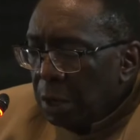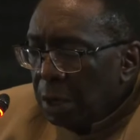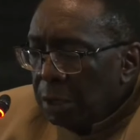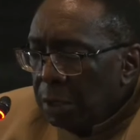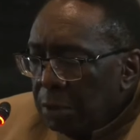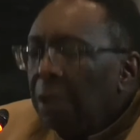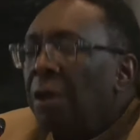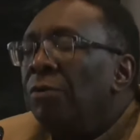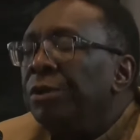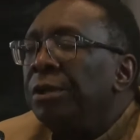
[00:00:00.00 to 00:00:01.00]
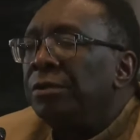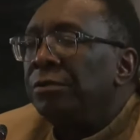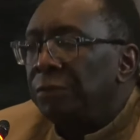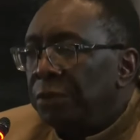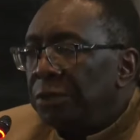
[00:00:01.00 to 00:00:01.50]
are in the Gauteng
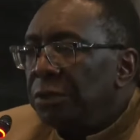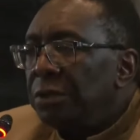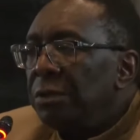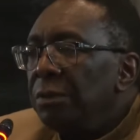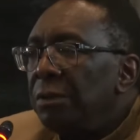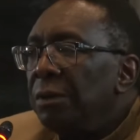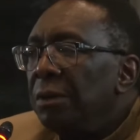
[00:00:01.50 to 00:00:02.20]
division.